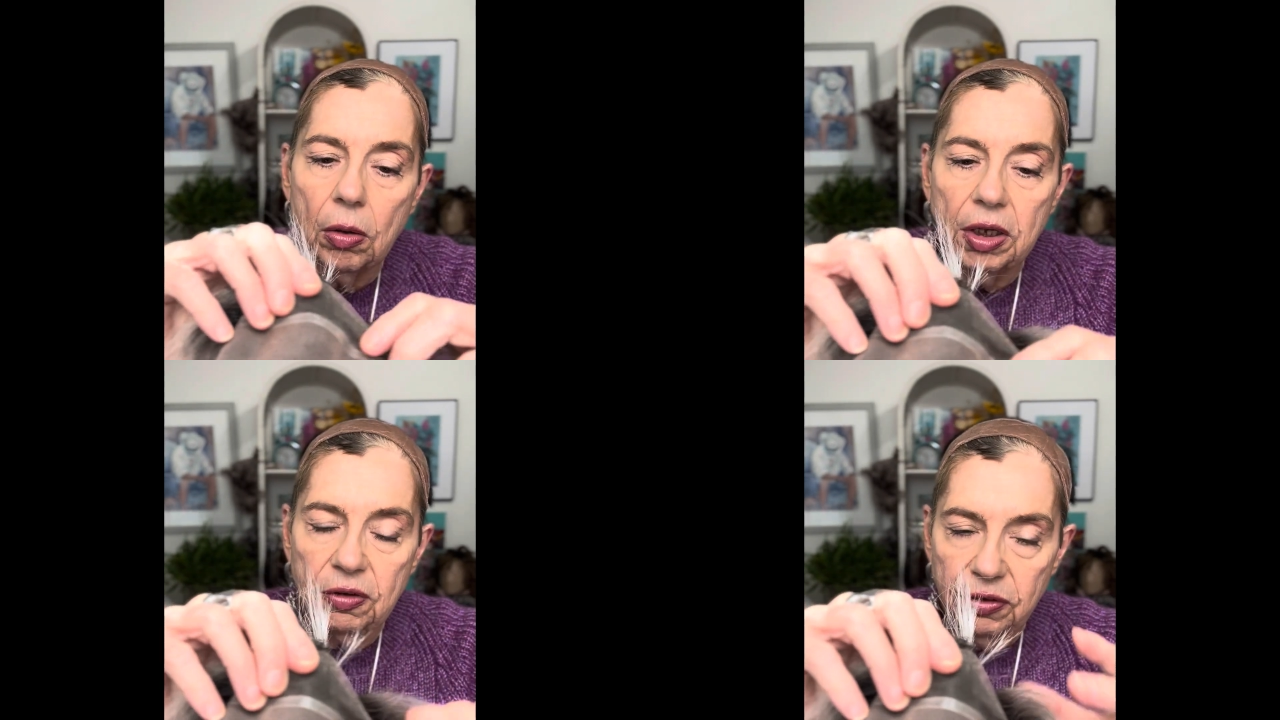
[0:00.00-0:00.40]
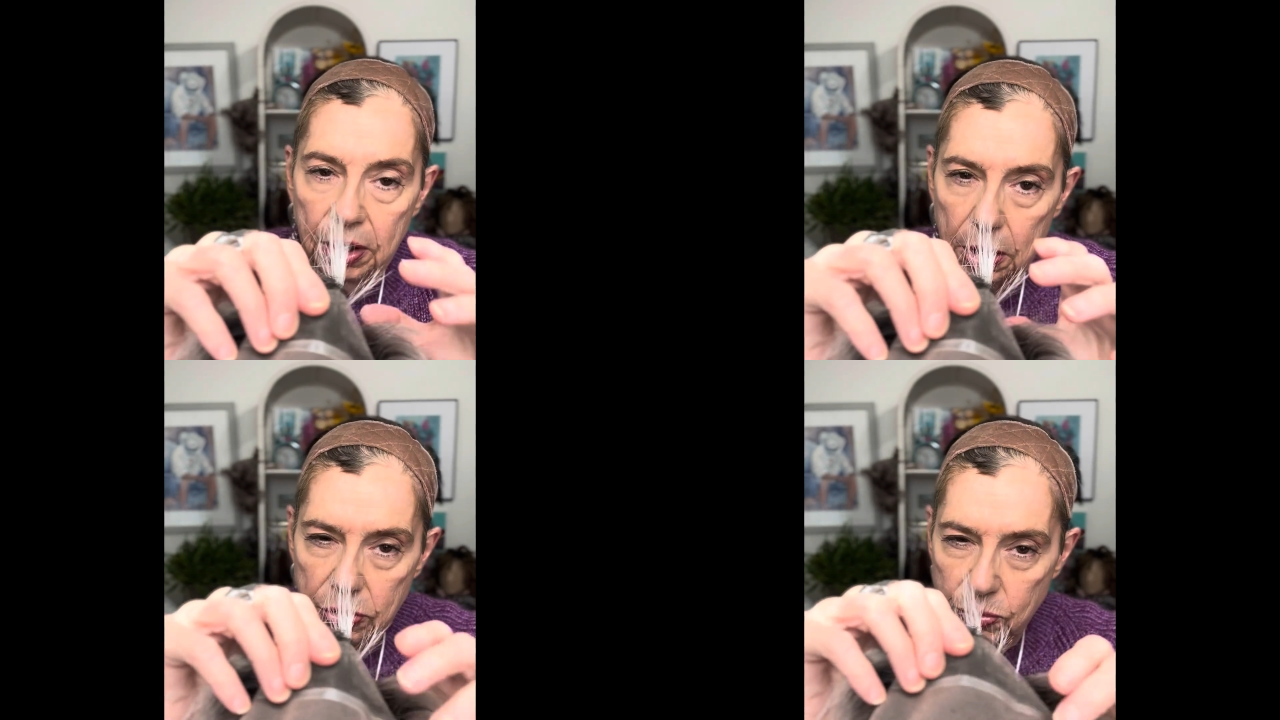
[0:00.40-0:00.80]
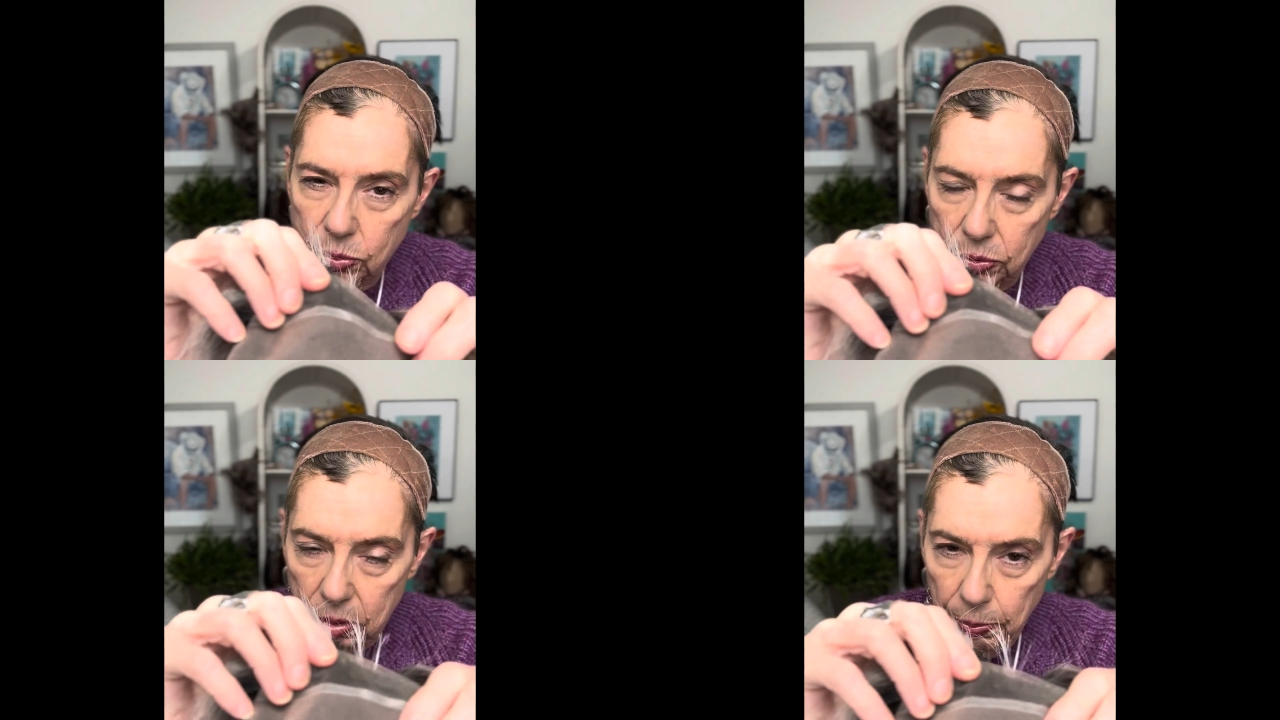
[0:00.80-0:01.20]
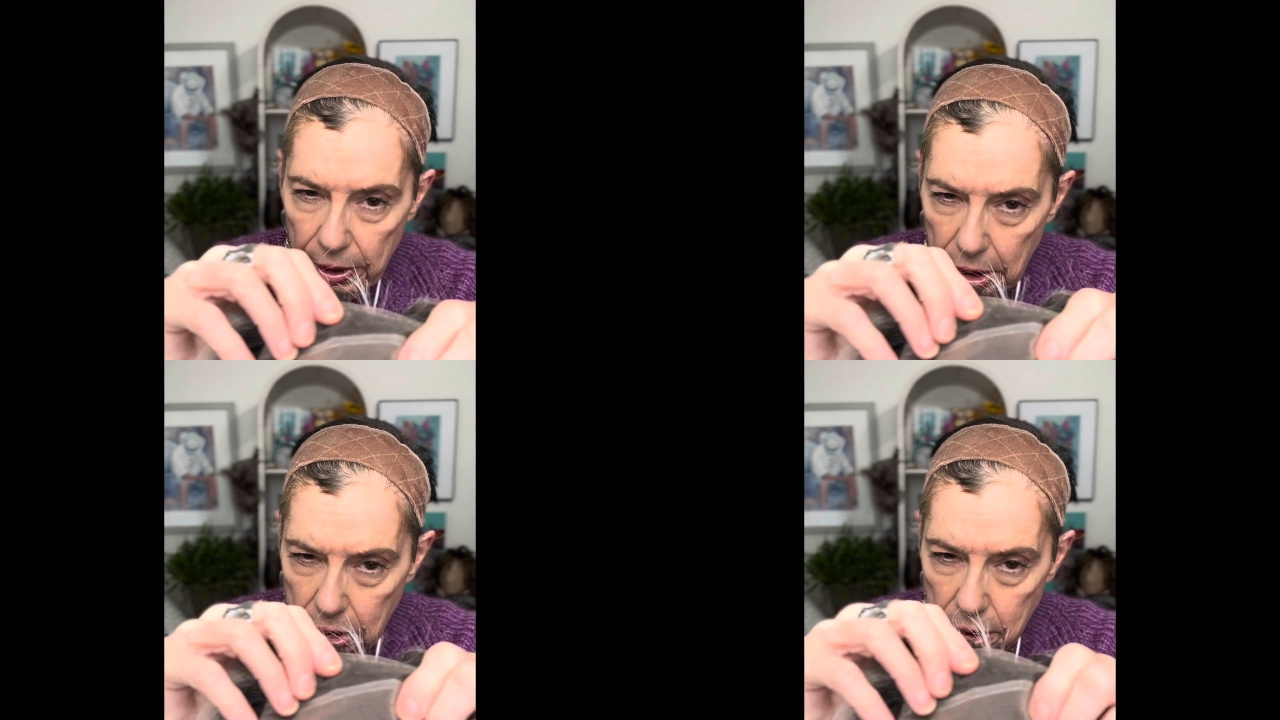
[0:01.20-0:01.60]
if the hair is really
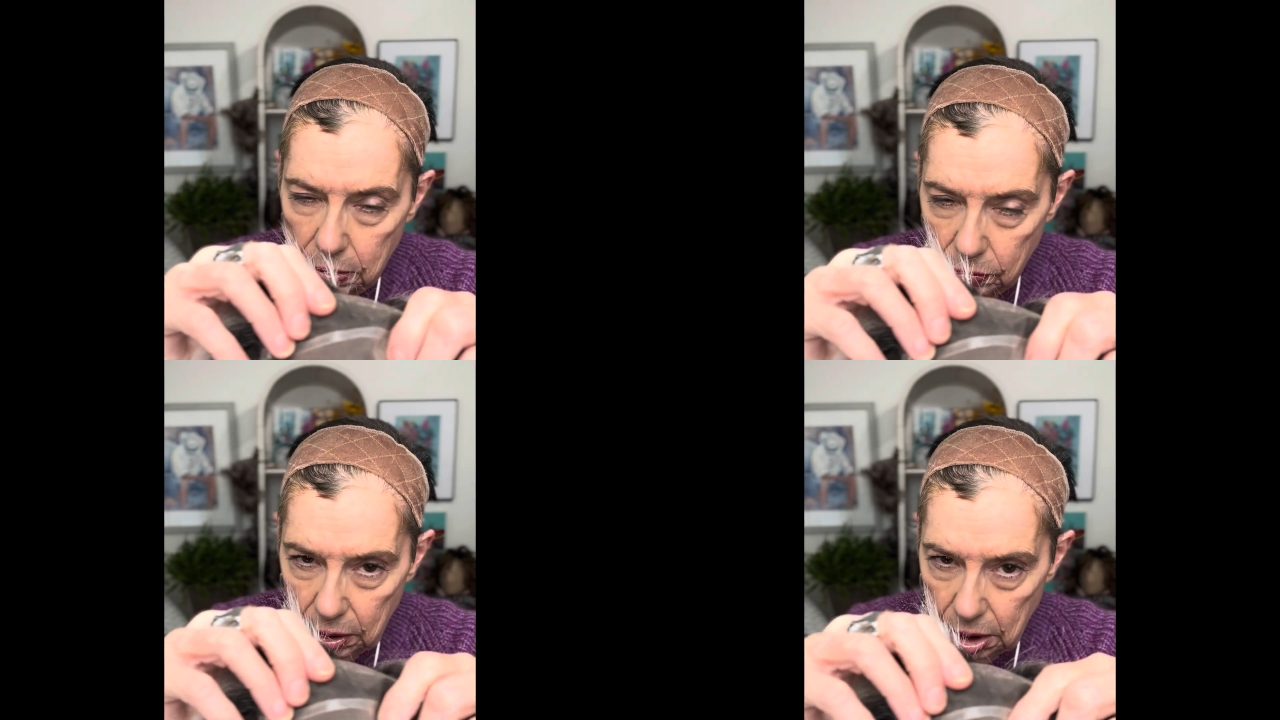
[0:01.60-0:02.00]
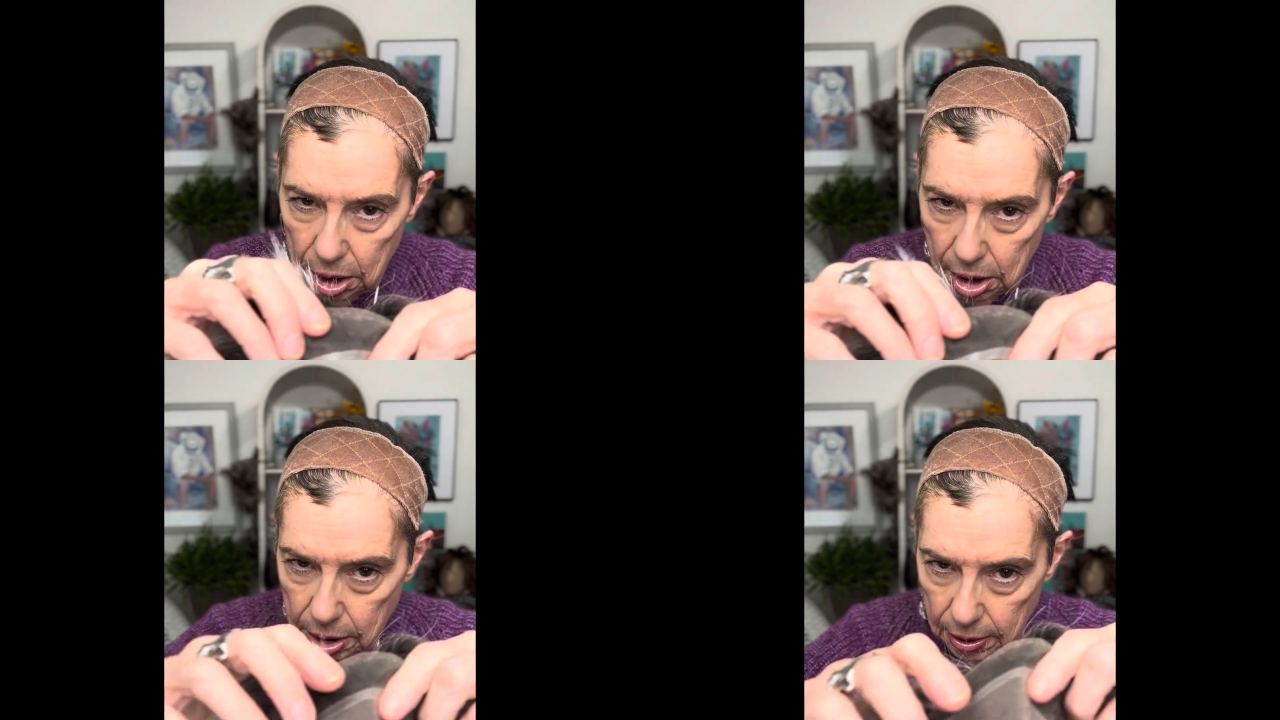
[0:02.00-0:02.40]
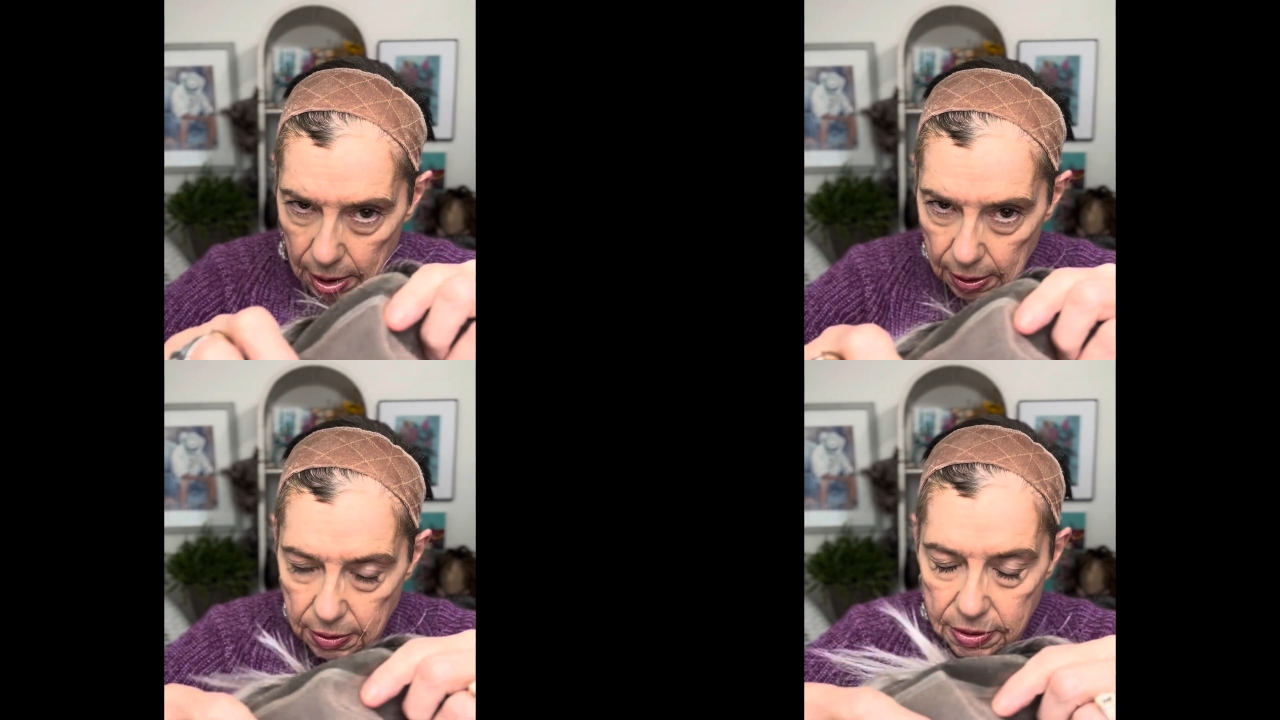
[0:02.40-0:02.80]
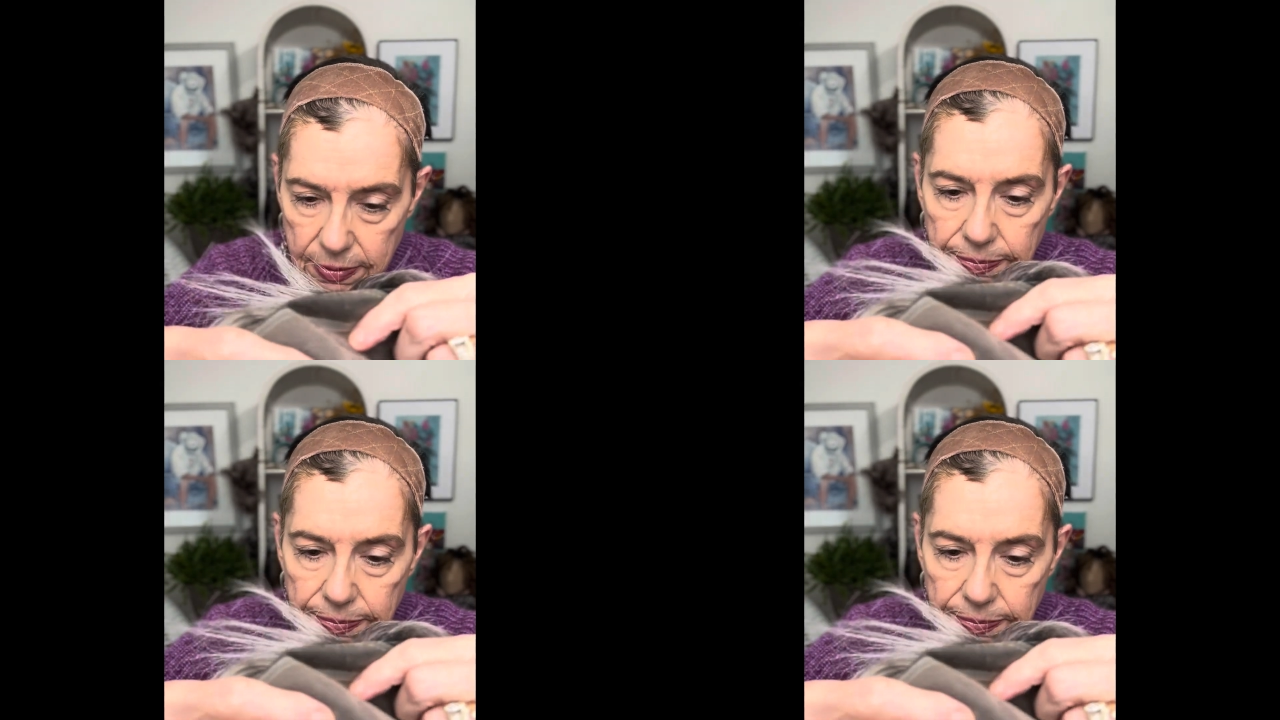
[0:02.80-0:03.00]
parted right on that.